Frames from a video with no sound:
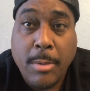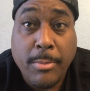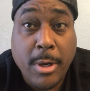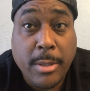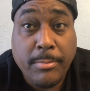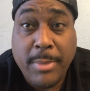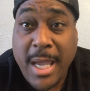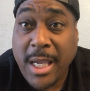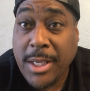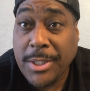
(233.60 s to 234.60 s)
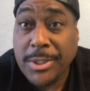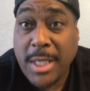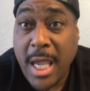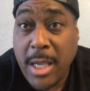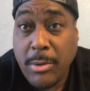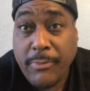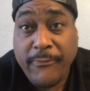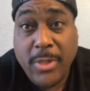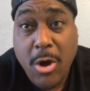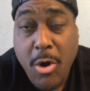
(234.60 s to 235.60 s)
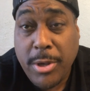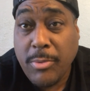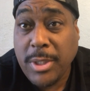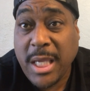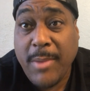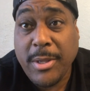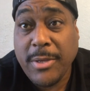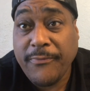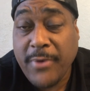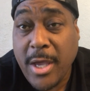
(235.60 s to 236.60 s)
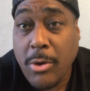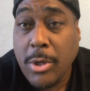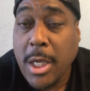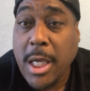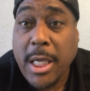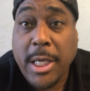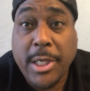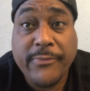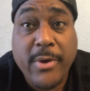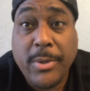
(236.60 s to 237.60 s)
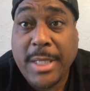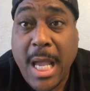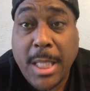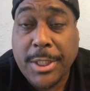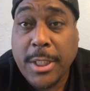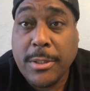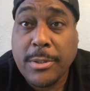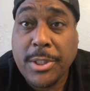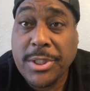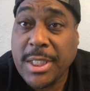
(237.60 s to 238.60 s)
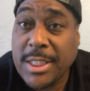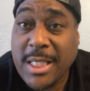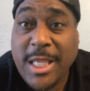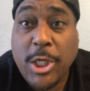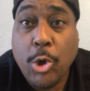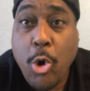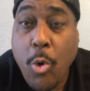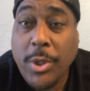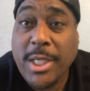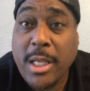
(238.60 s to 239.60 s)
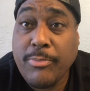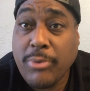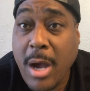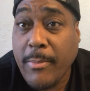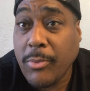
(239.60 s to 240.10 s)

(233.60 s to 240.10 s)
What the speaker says: But back in his day, Florida, when he came to the NFL, he was very talented. It's just that he always had a problem